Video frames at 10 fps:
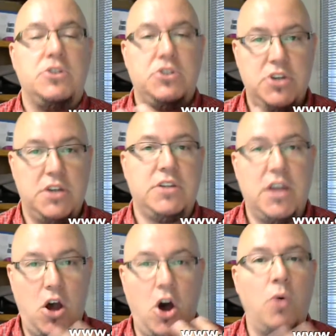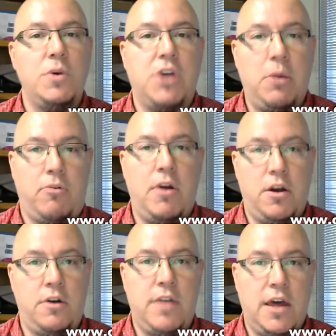just always operate
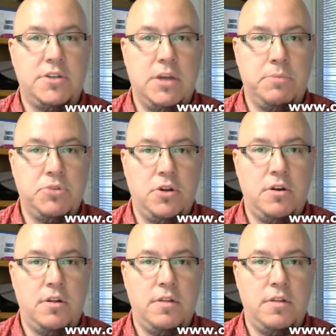under that assumption